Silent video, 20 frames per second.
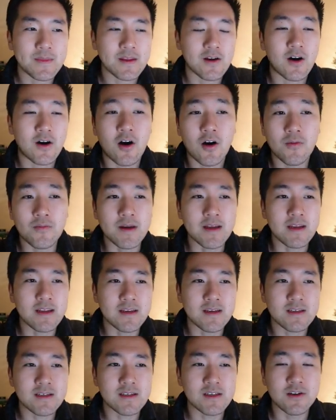All
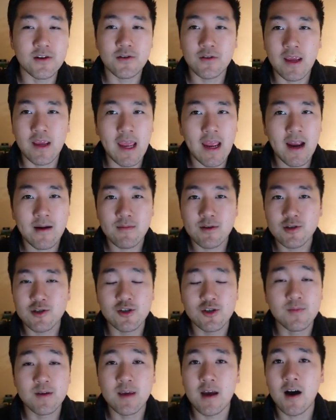meetings, cameras
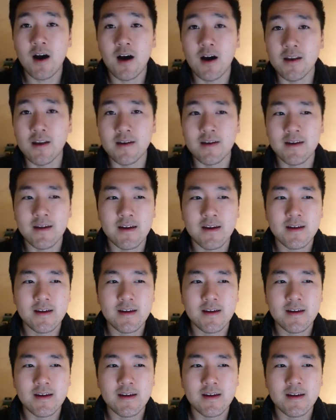should be on.